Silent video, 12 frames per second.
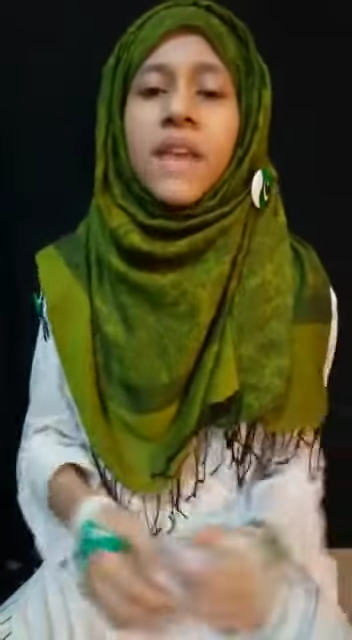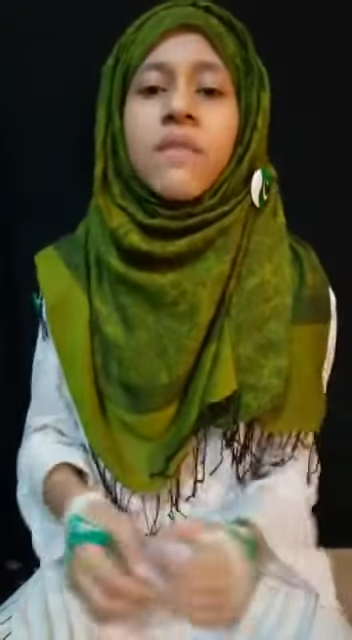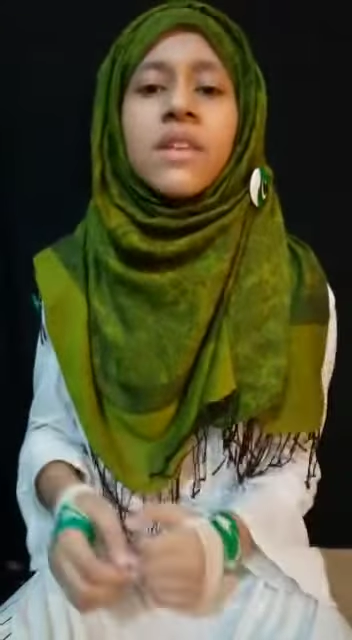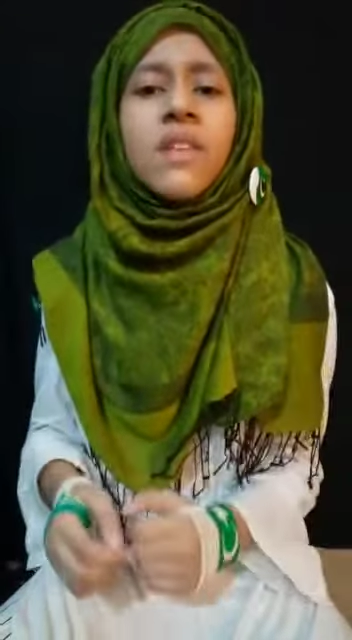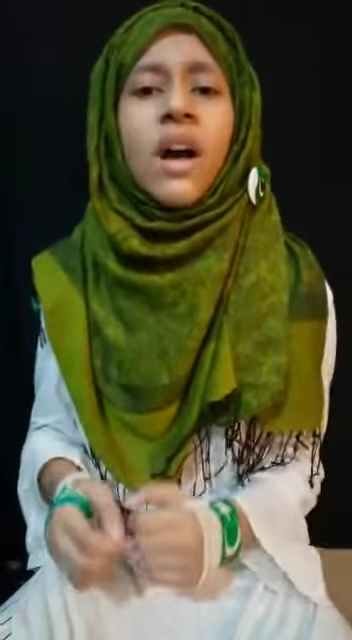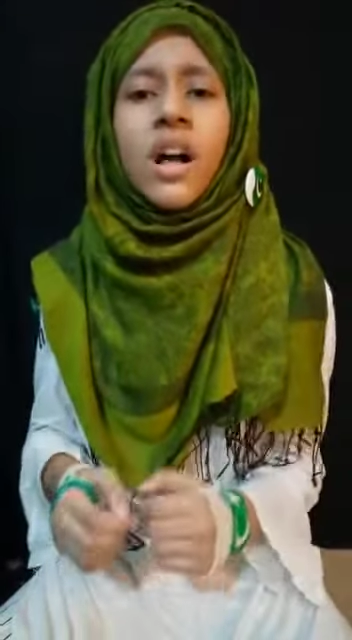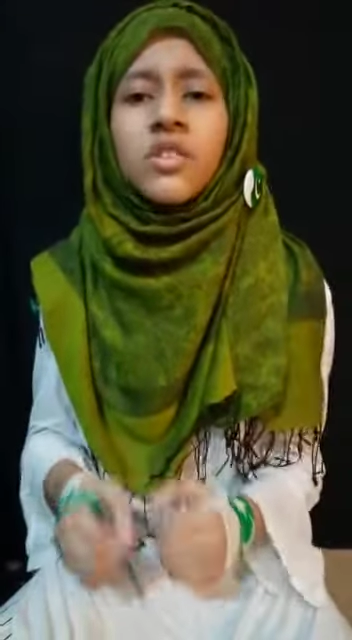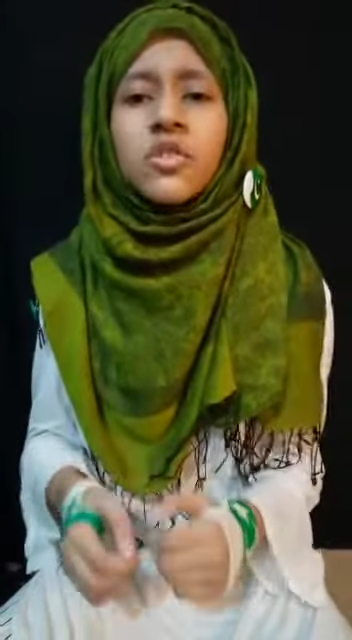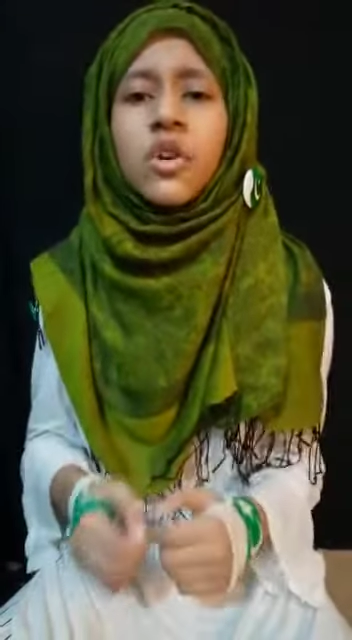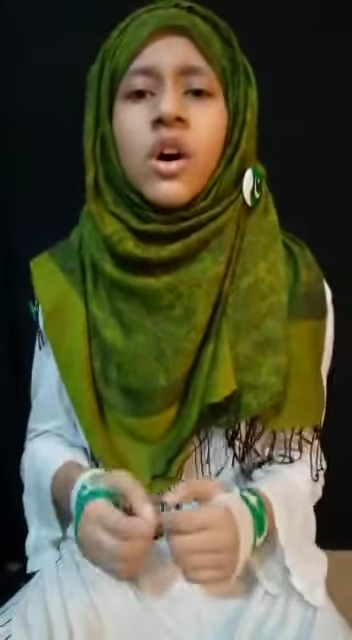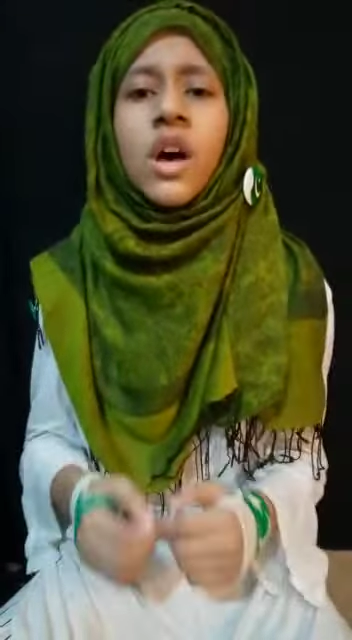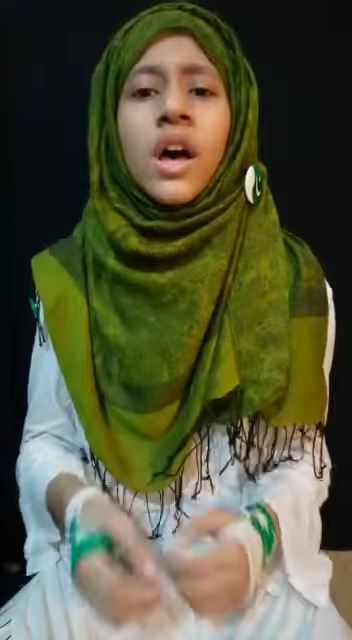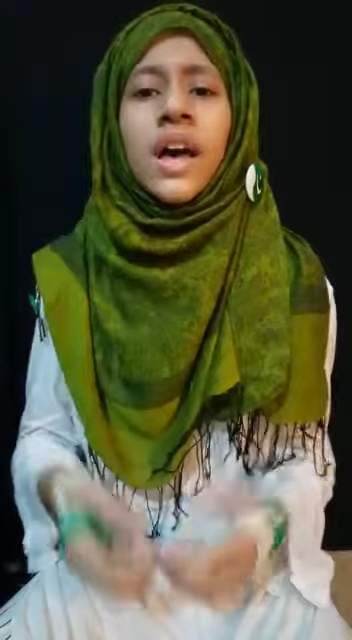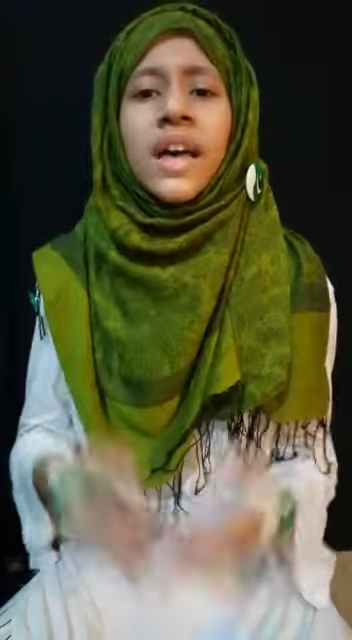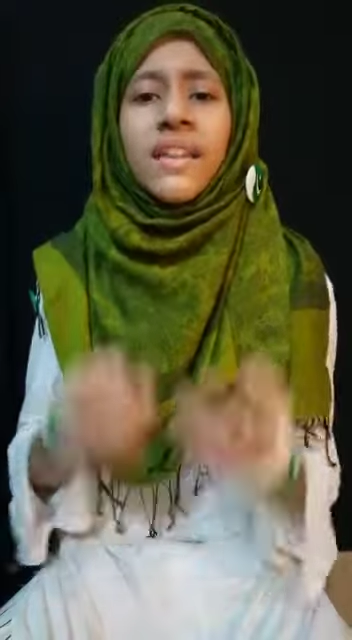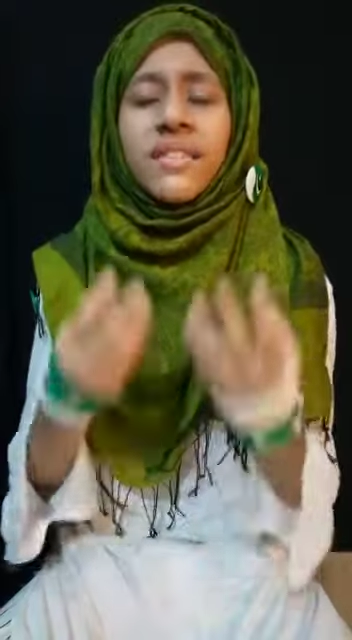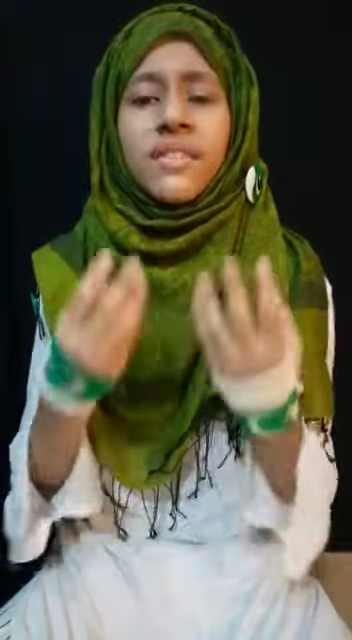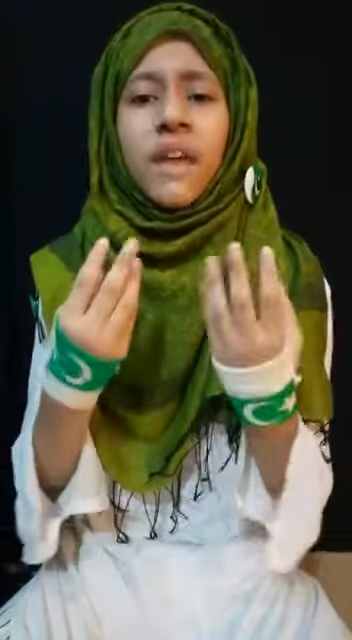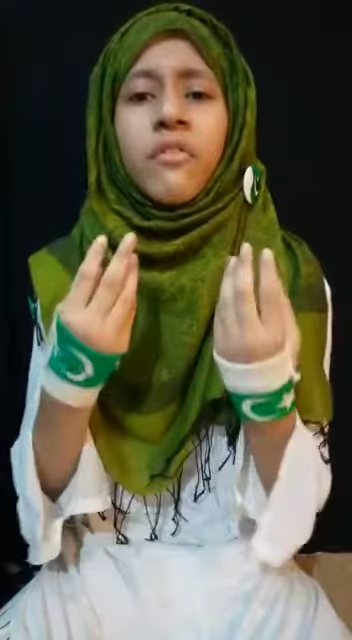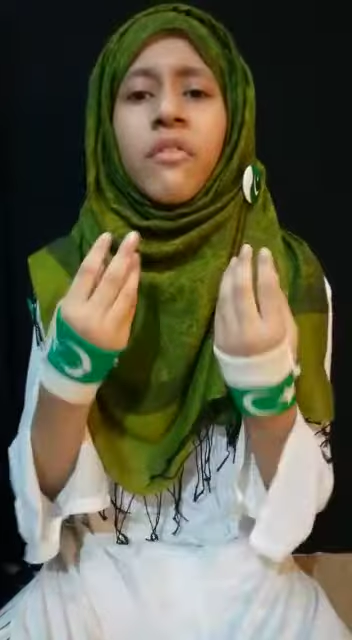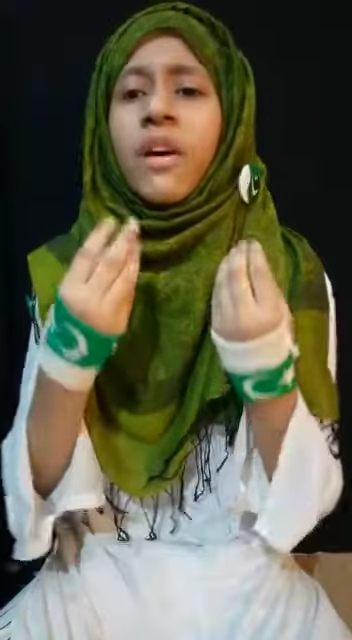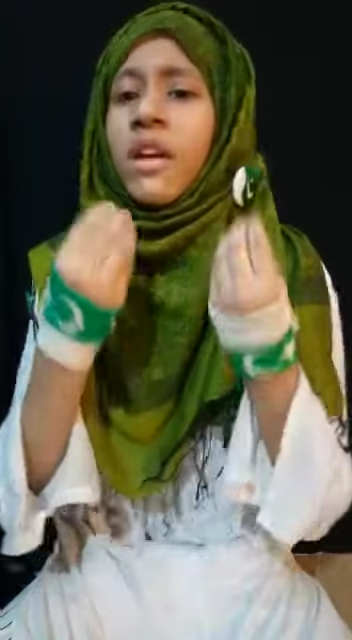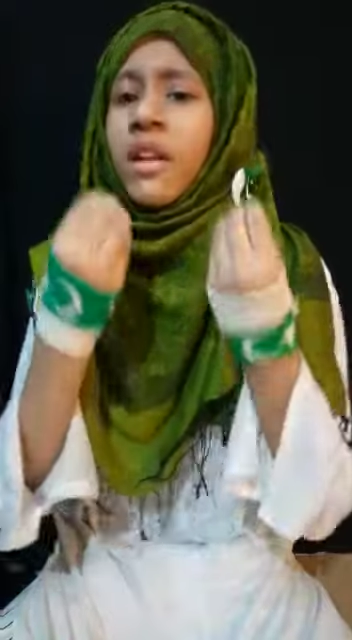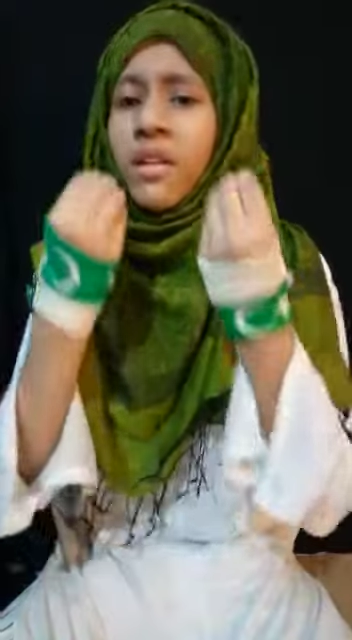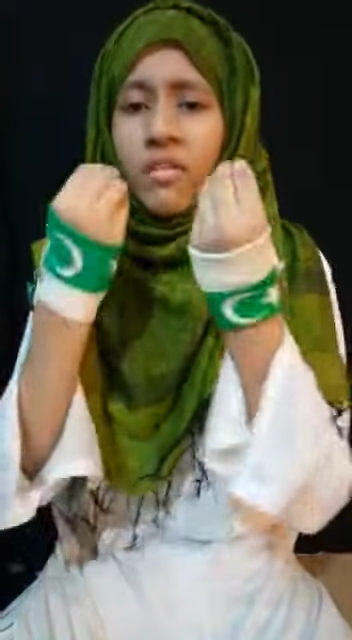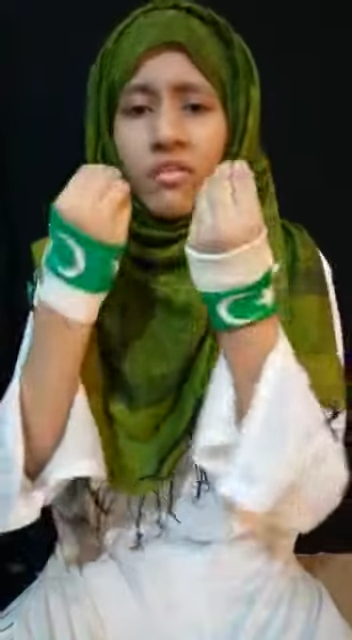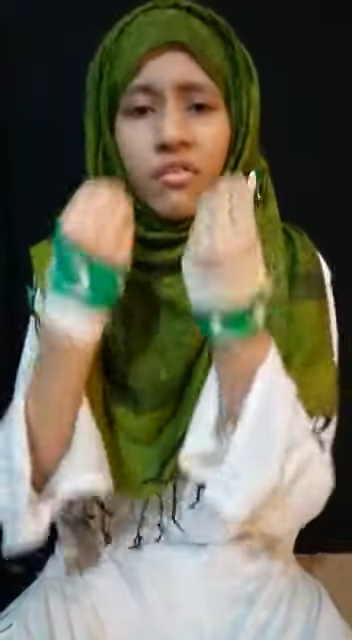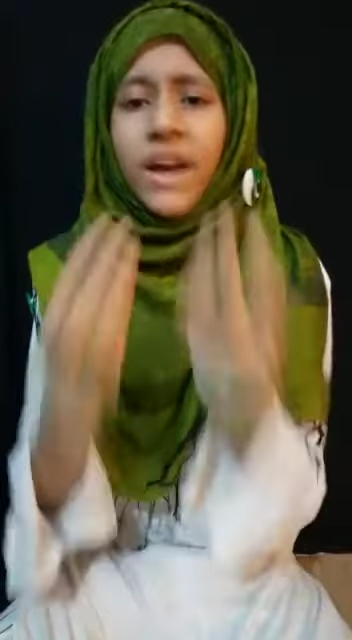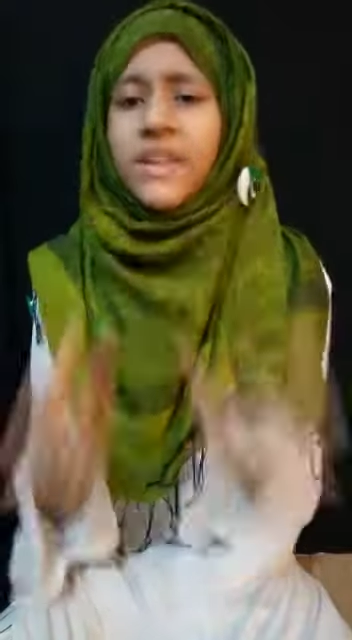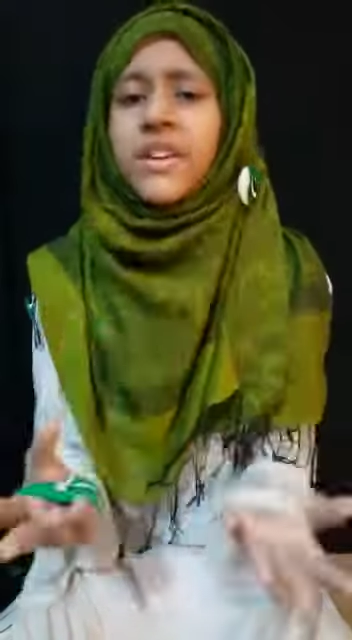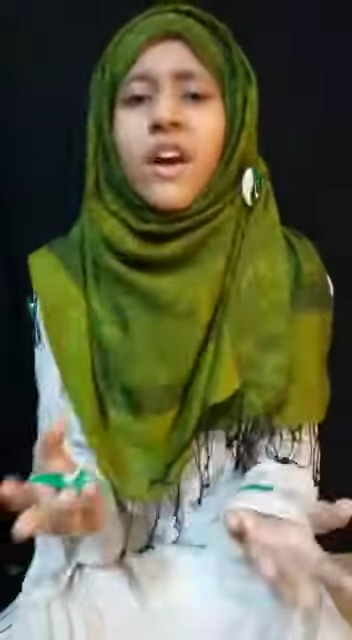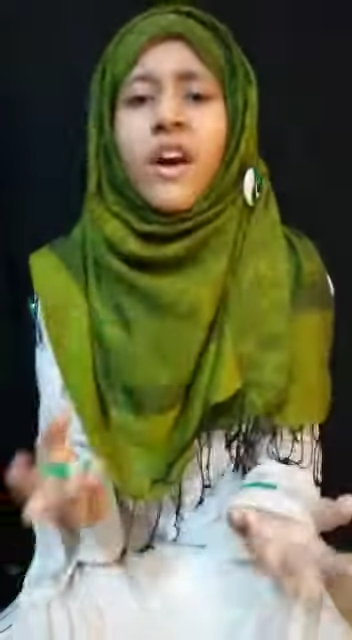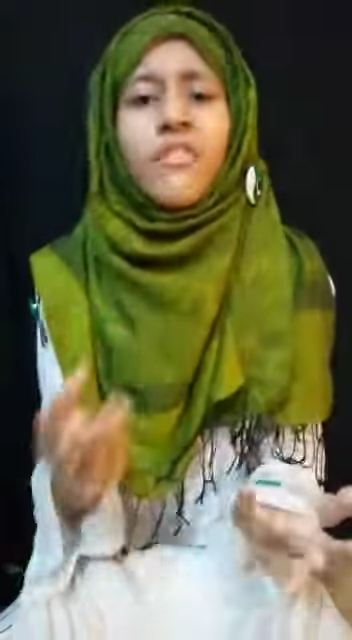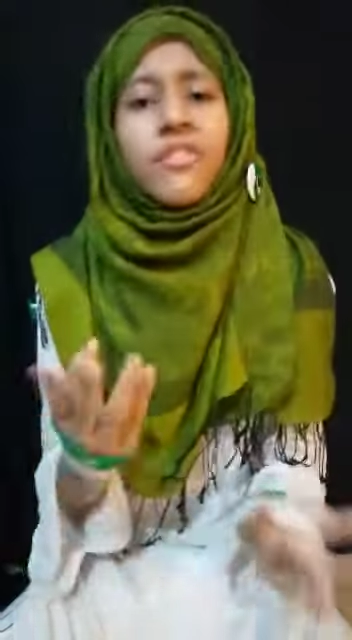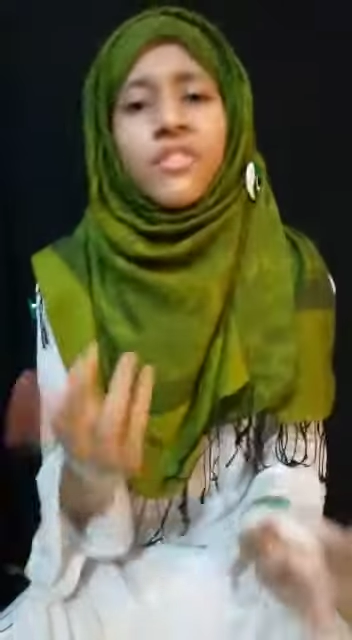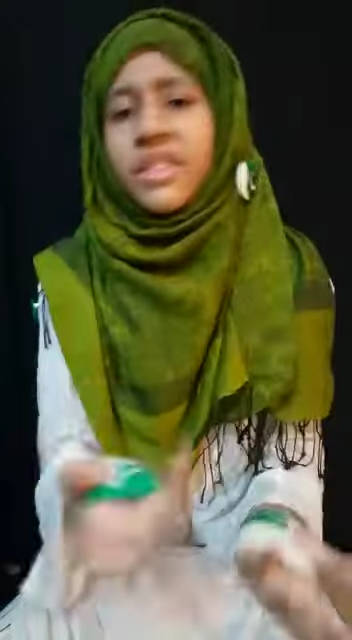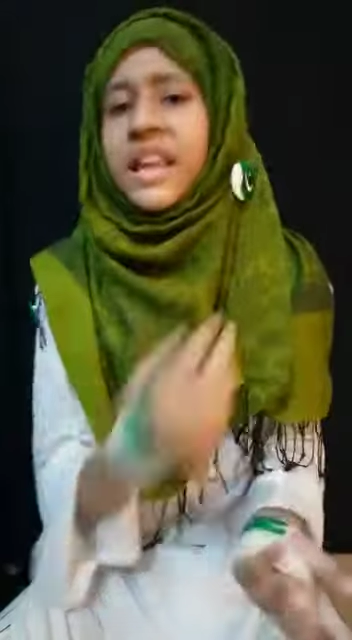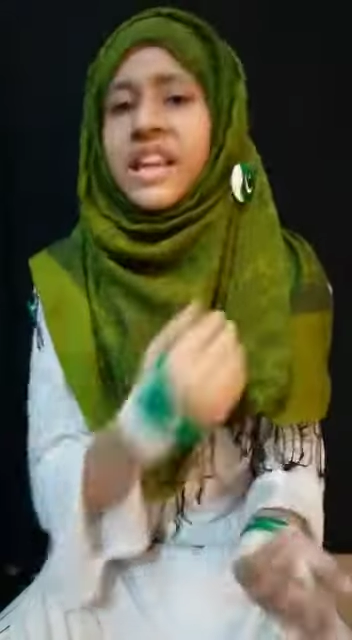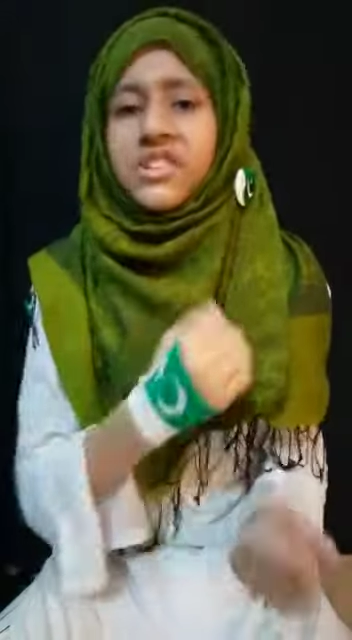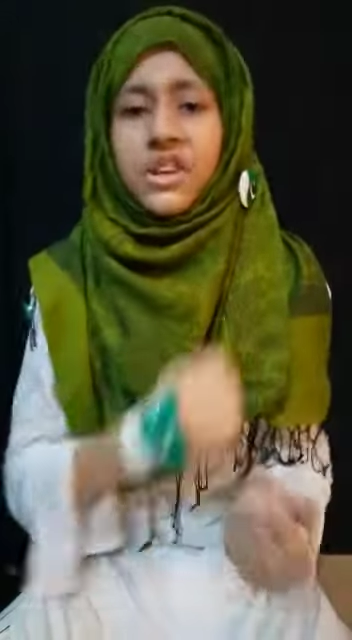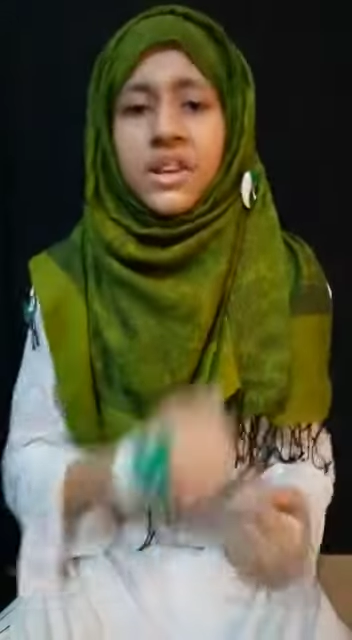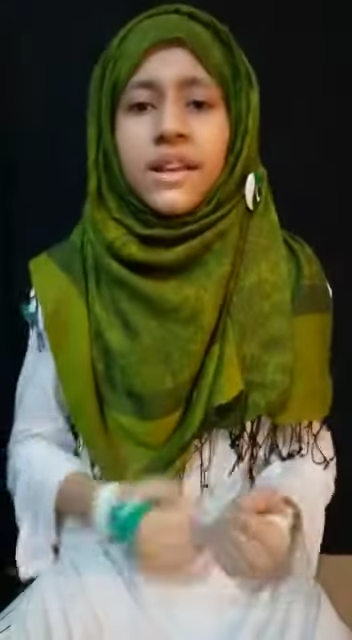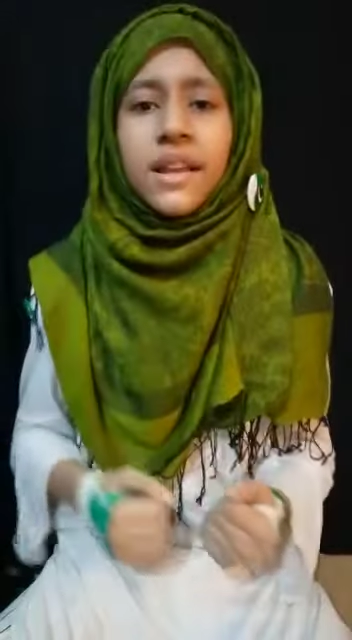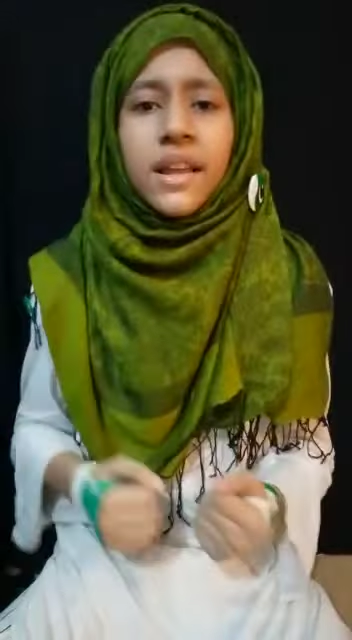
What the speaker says: He was also the father of nation.